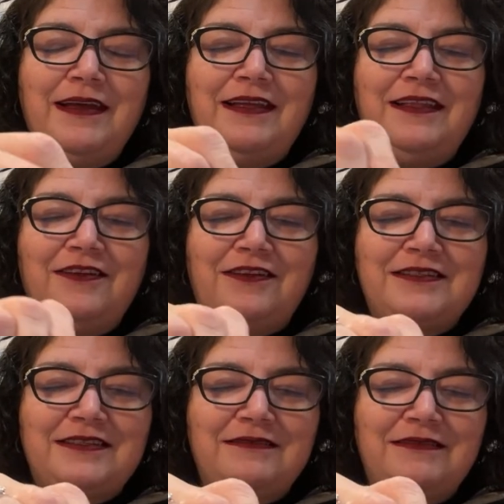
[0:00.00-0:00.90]
It
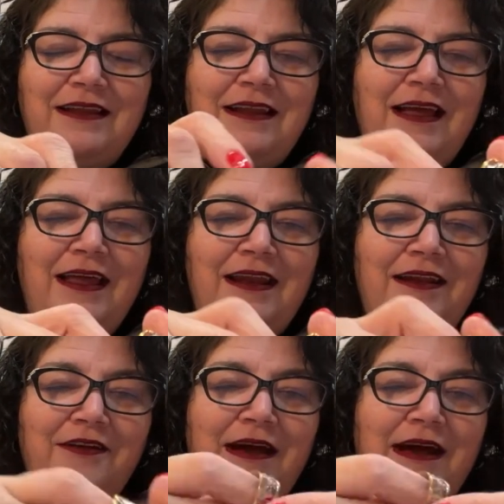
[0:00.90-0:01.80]
looks, and I
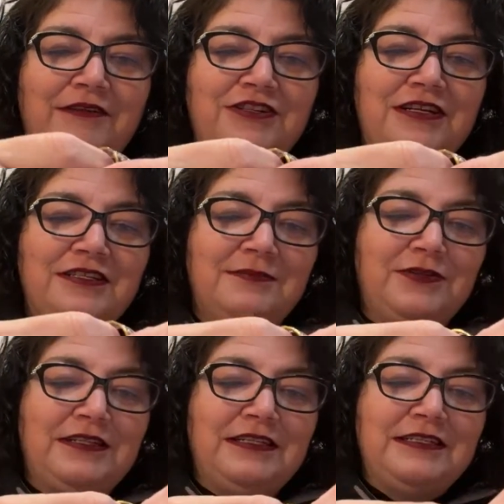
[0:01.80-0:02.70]
don't know how
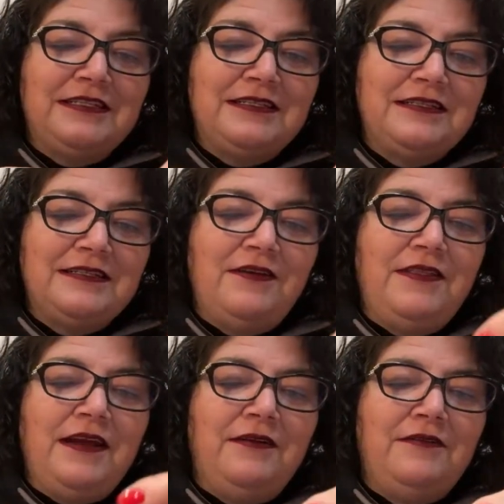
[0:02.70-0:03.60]
adjustable it is. Oh,
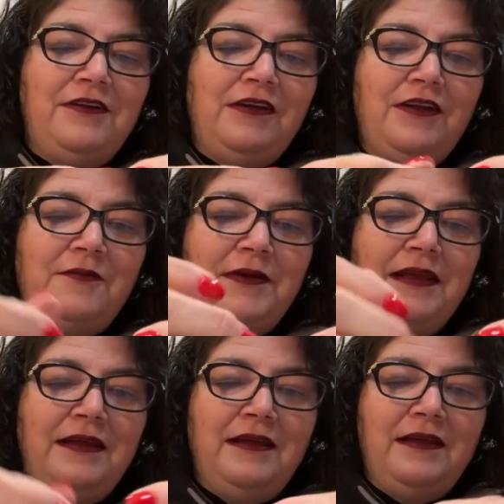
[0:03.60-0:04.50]
there, you can open it